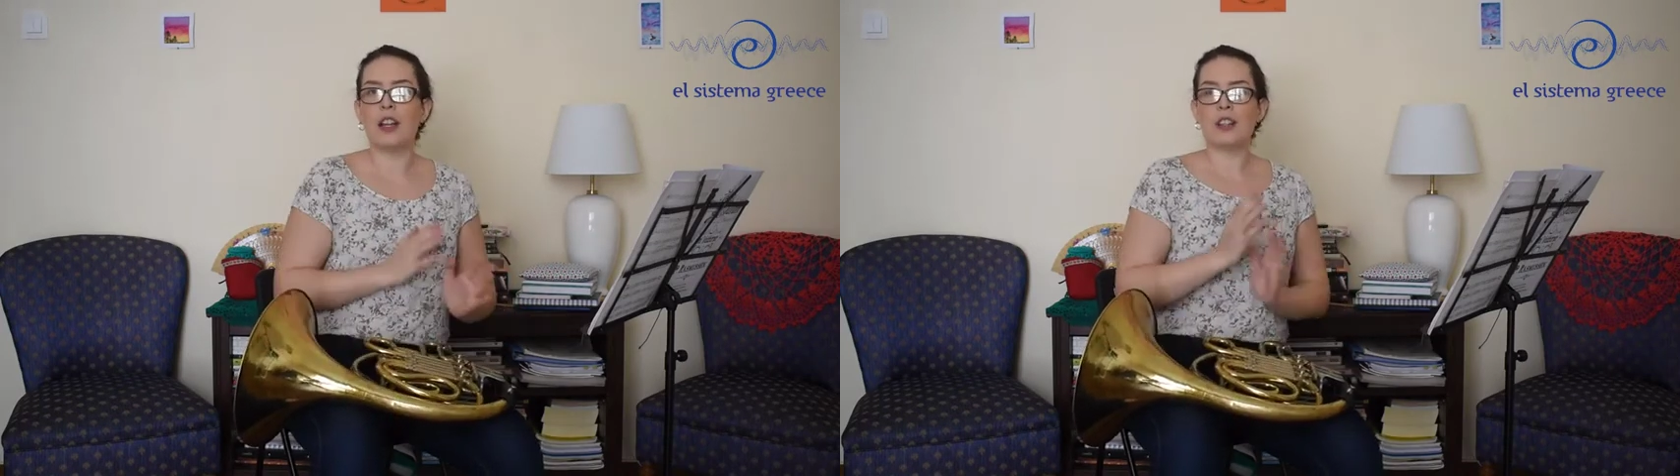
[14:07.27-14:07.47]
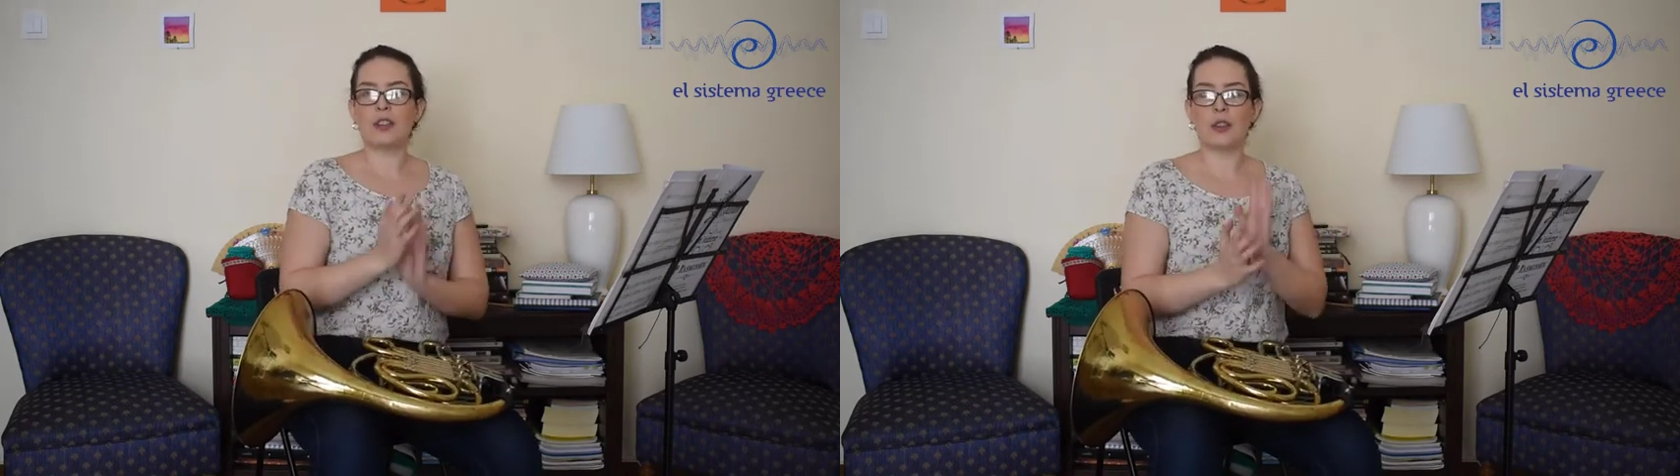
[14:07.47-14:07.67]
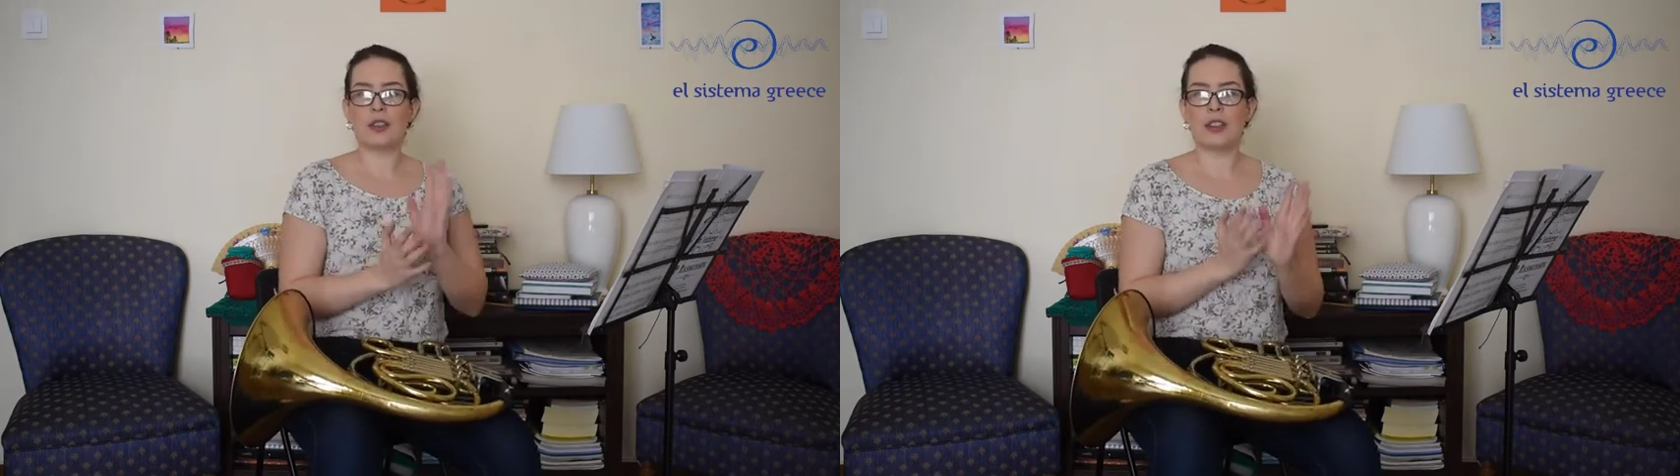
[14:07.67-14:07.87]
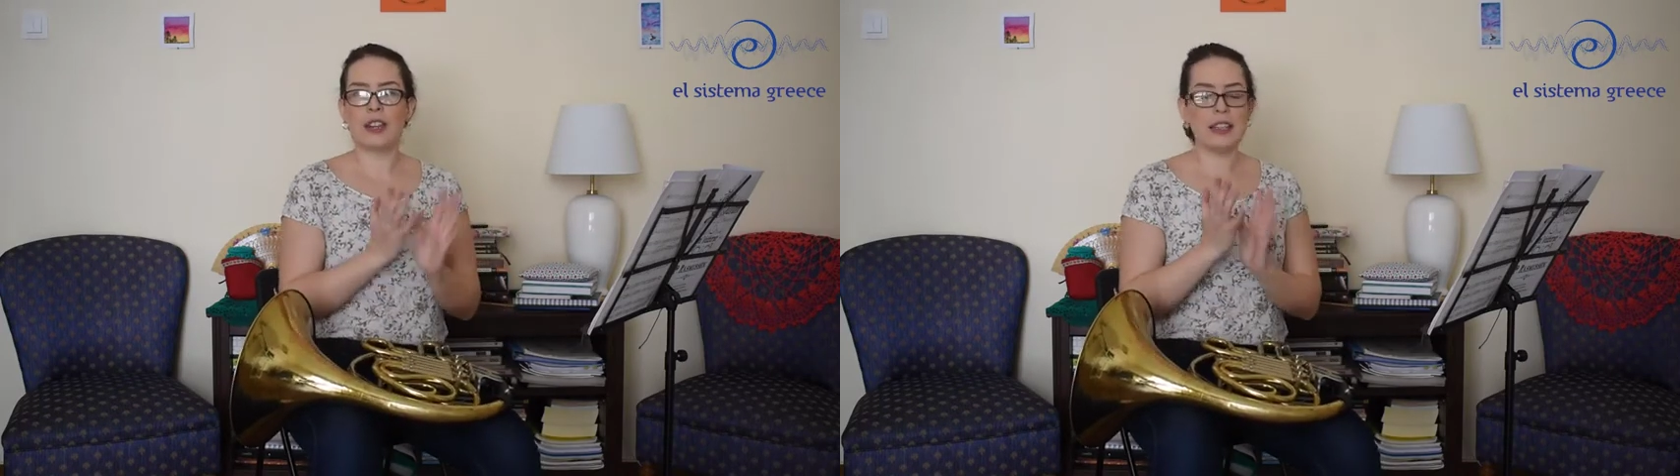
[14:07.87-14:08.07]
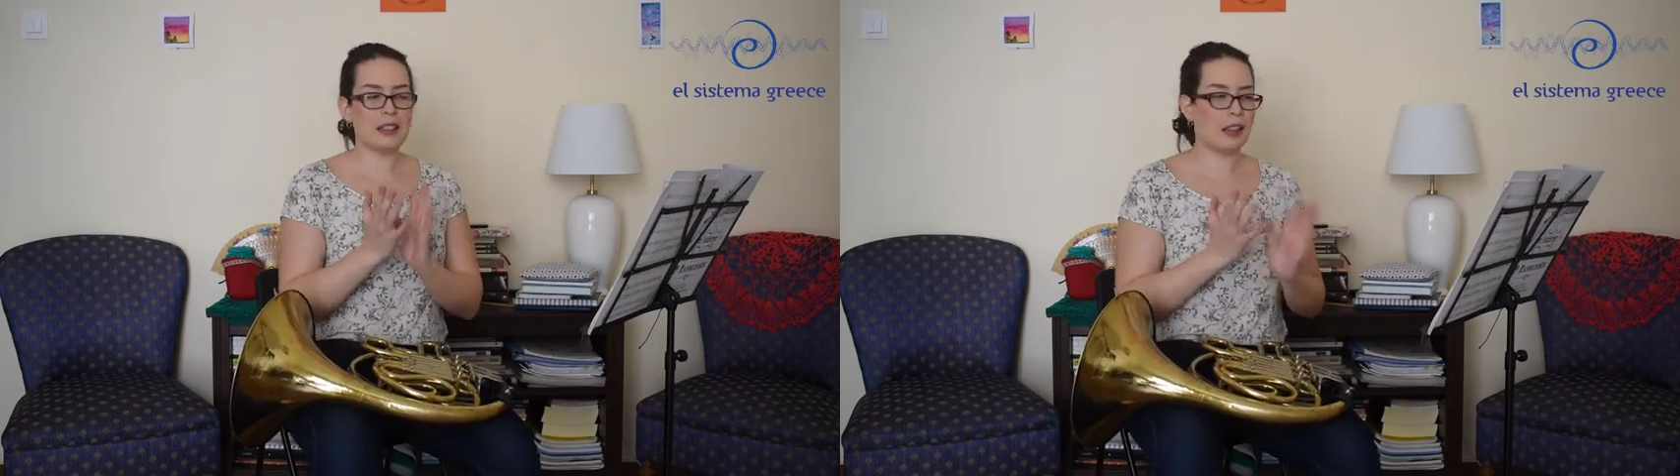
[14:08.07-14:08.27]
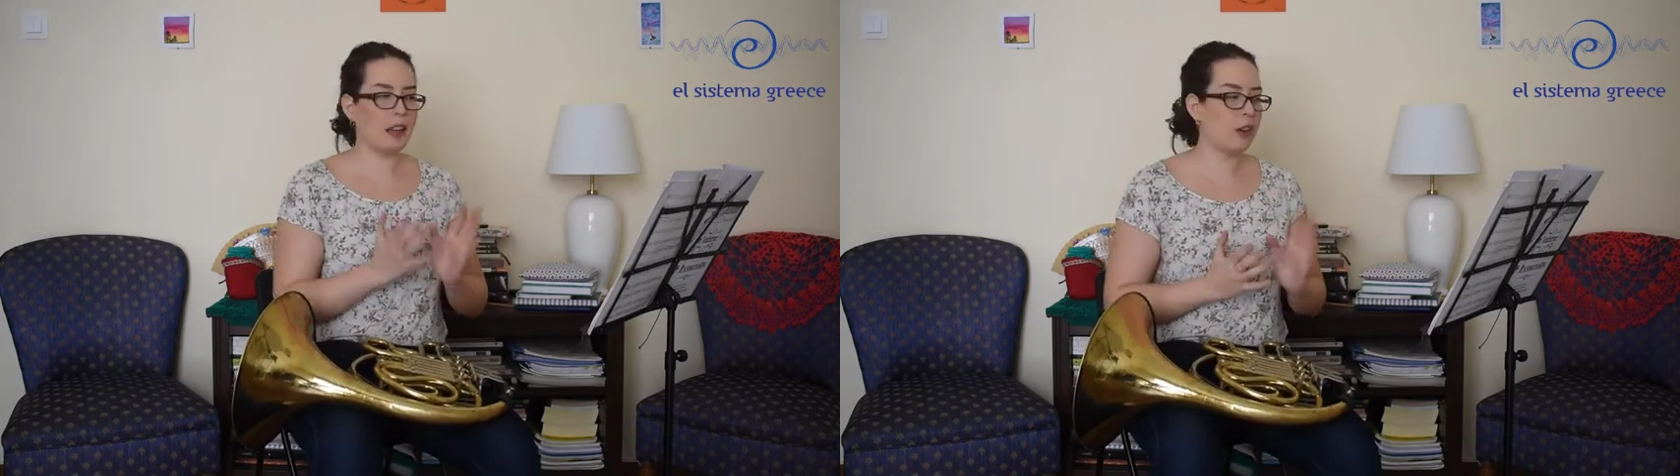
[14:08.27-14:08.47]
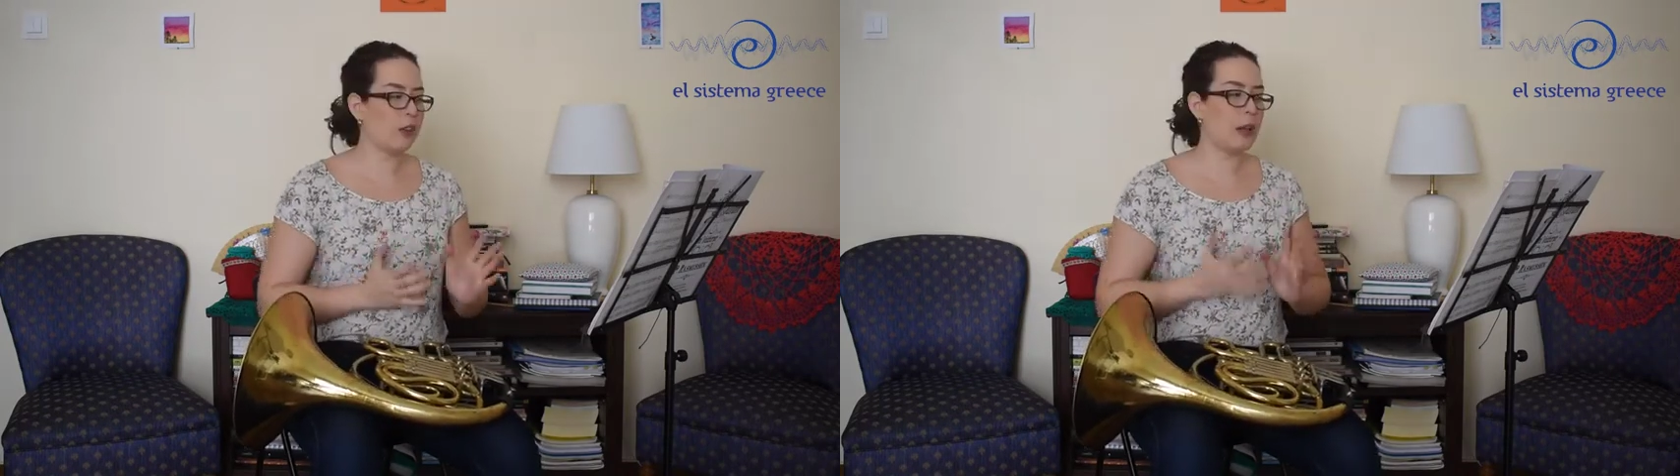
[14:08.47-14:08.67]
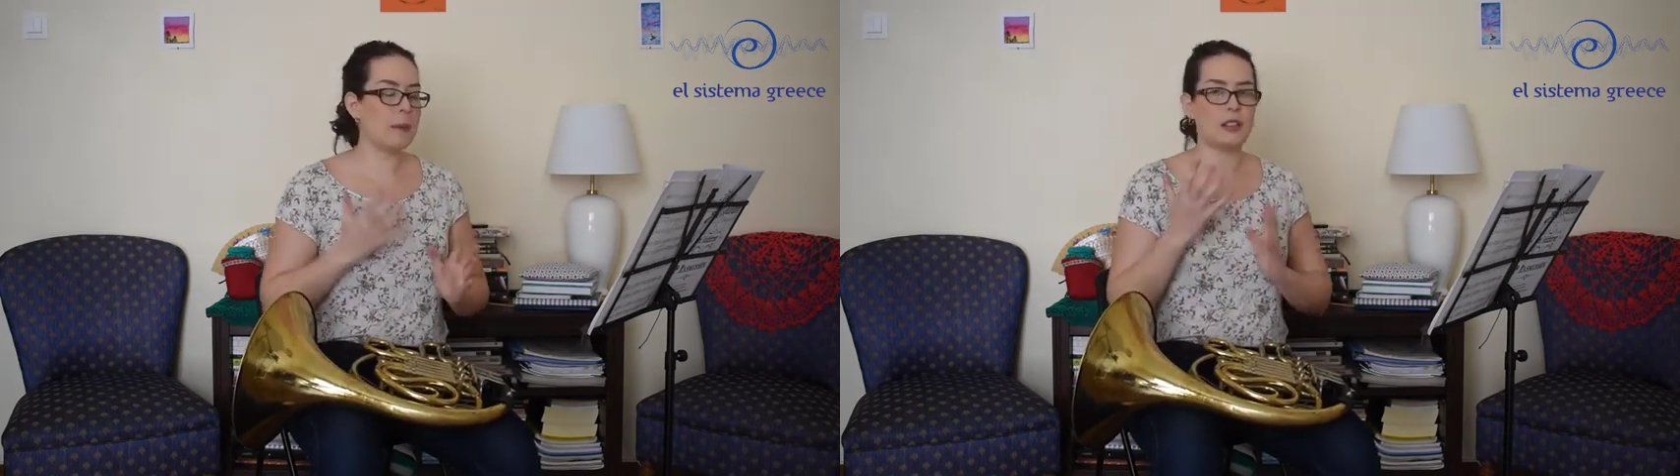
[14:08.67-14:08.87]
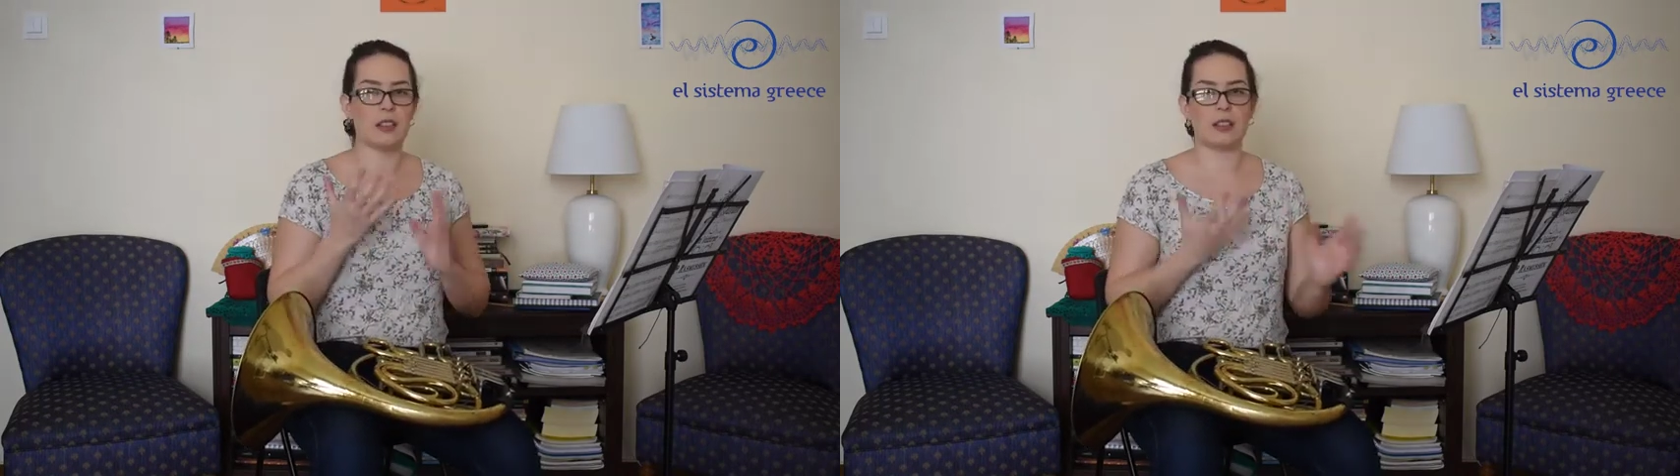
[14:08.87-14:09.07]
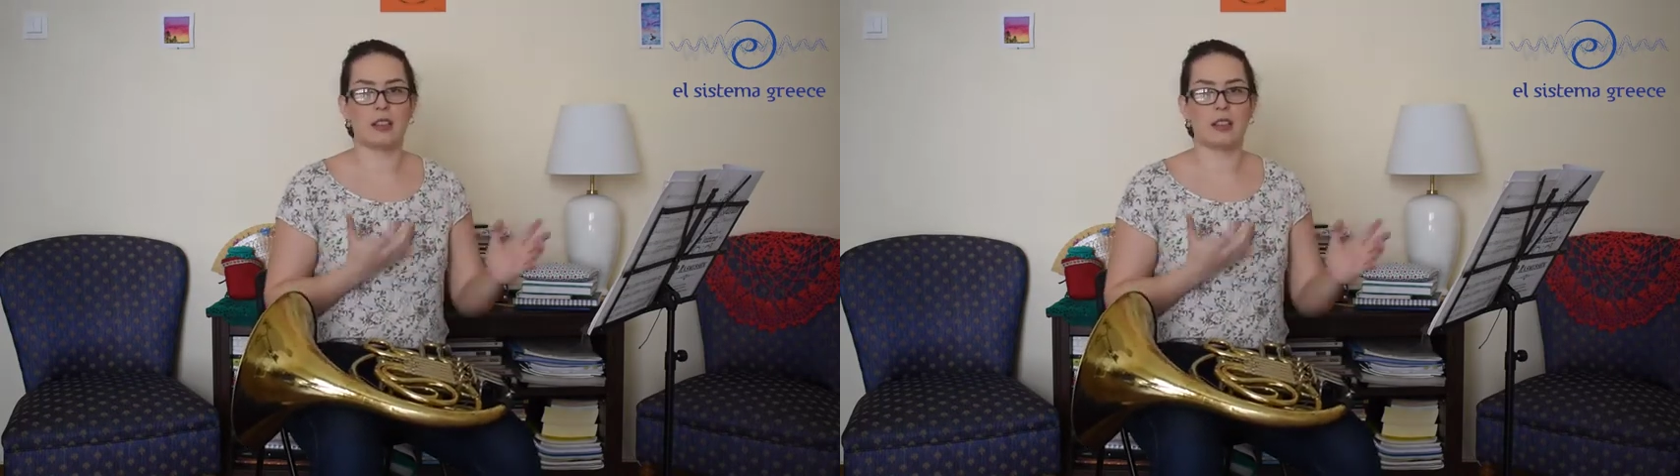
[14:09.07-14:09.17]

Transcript: So these kind of images